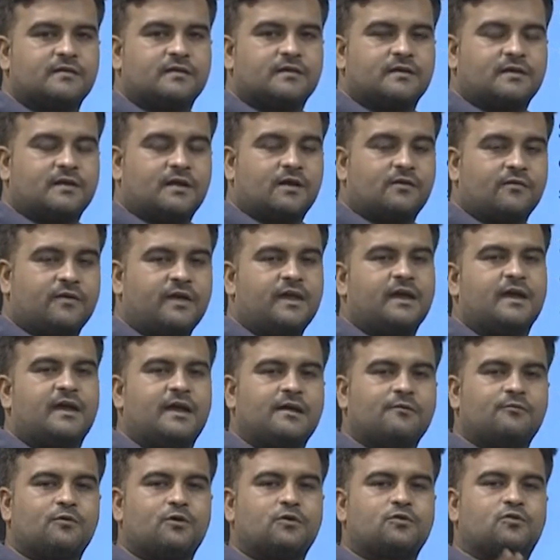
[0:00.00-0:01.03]
Now here I
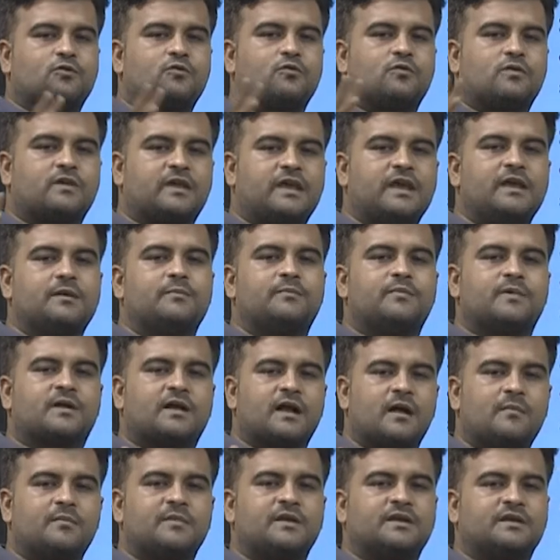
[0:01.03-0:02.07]
want to keep
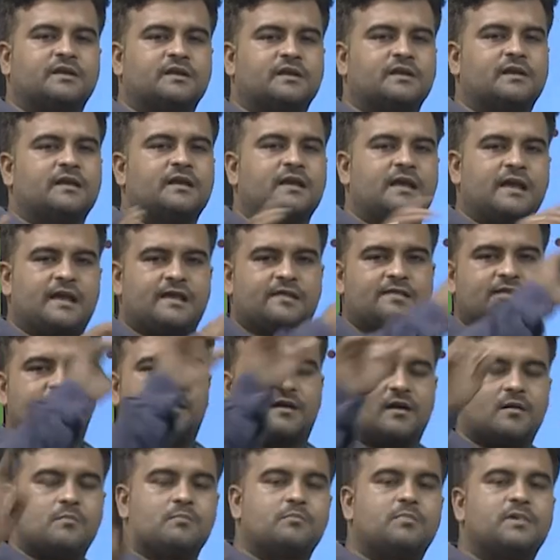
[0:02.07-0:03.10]
committee as a
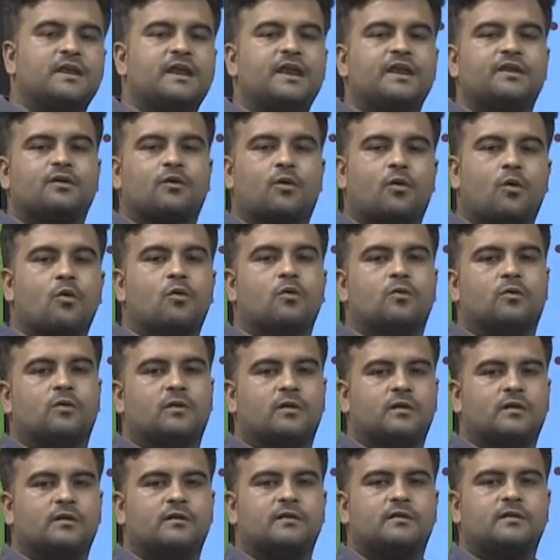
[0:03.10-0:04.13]
complete
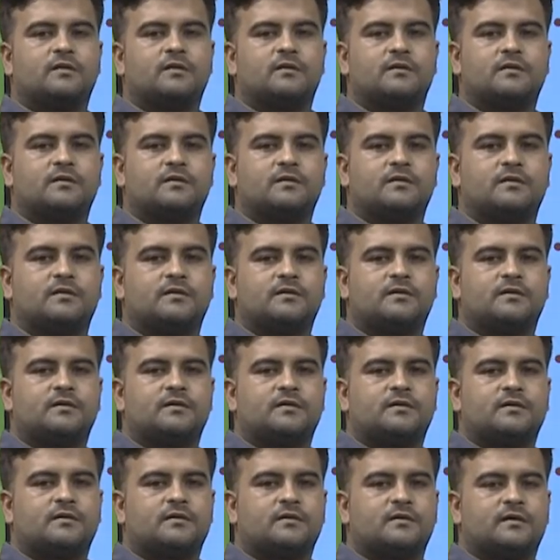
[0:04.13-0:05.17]
whole,
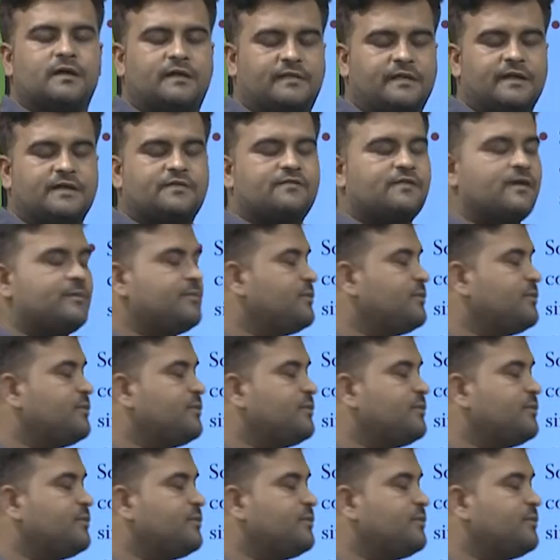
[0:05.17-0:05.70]
and that's why I am